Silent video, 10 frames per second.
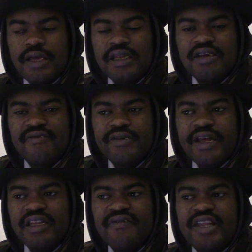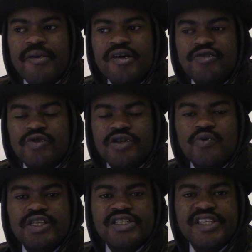live in neighborhoods
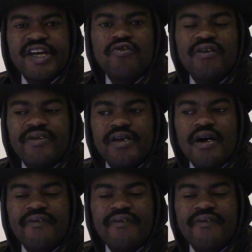which is the equivalent